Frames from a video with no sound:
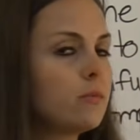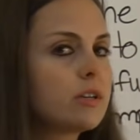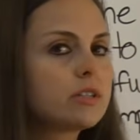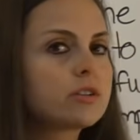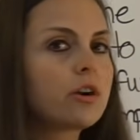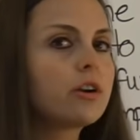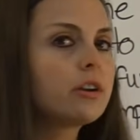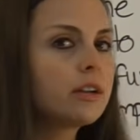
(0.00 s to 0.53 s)
We
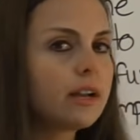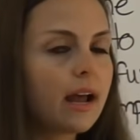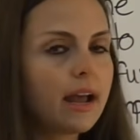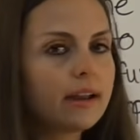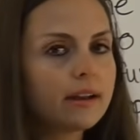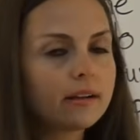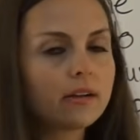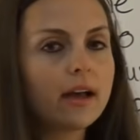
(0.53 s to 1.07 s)
started at
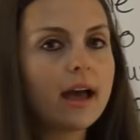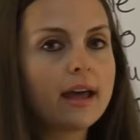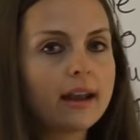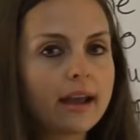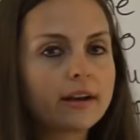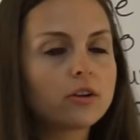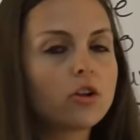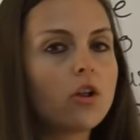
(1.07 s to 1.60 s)
eight, at
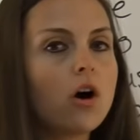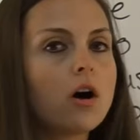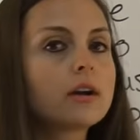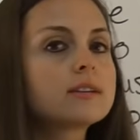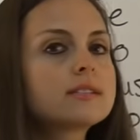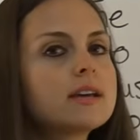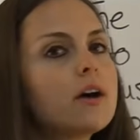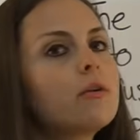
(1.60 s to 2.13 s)
eight
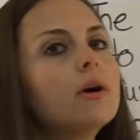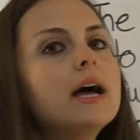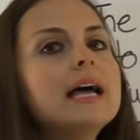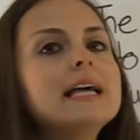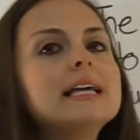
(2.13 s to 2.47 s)
o'clock. So